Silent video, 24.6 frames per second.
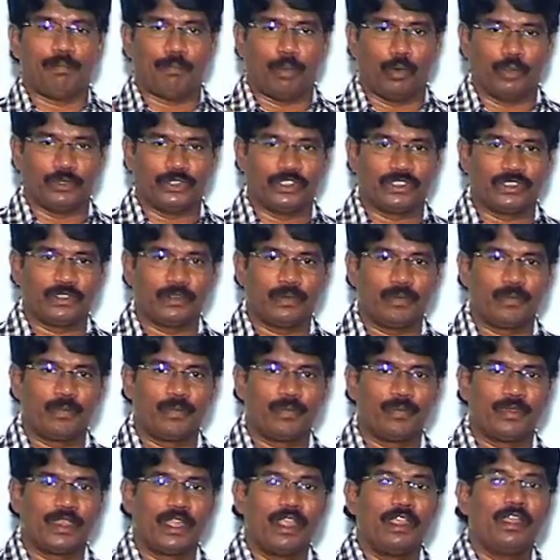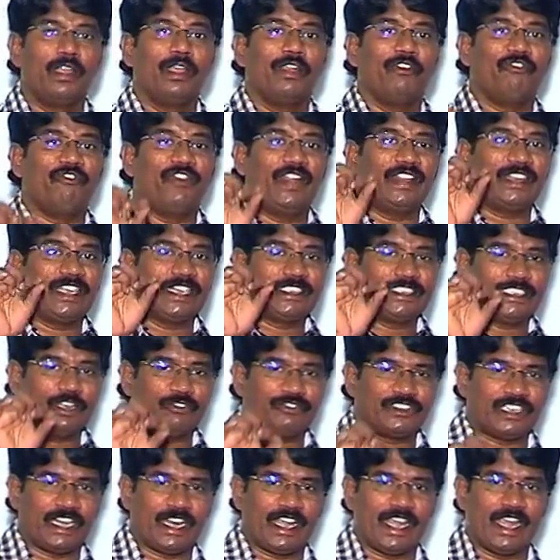Suppose with
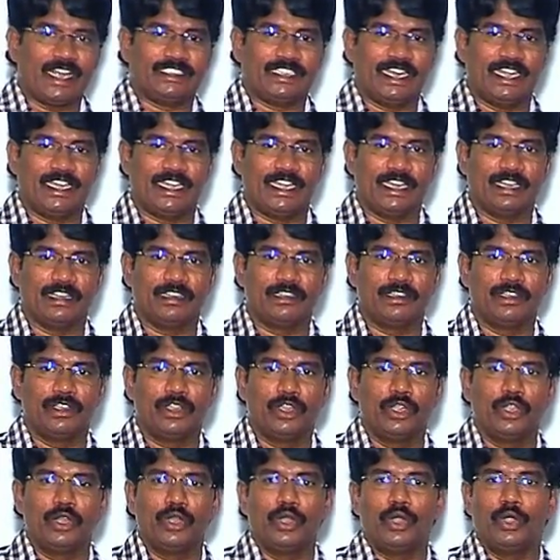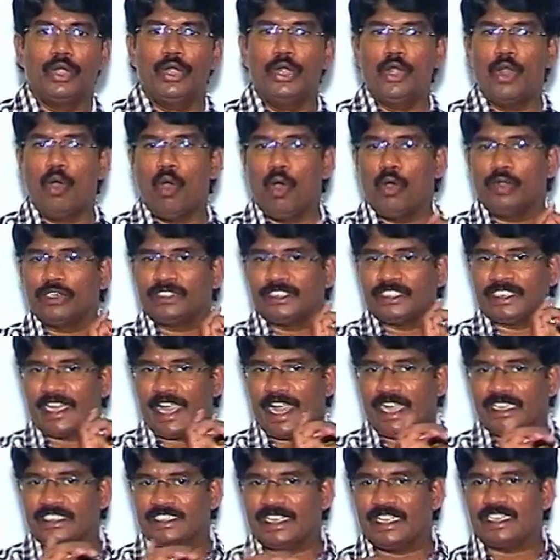the Schiff's reagent
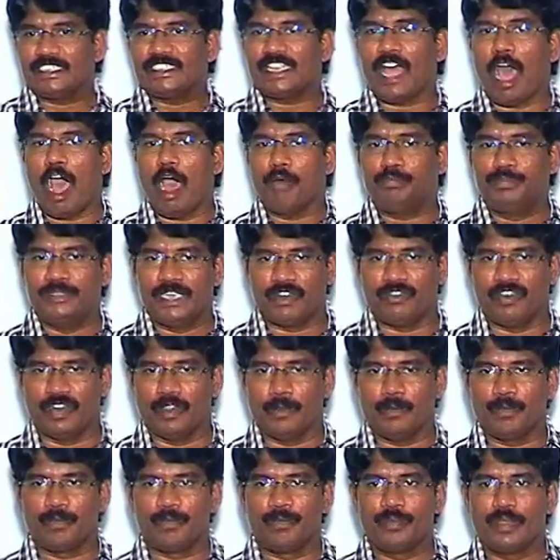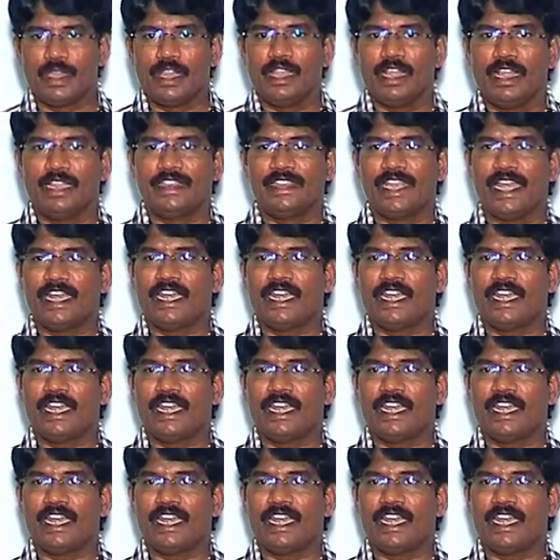no change is observed,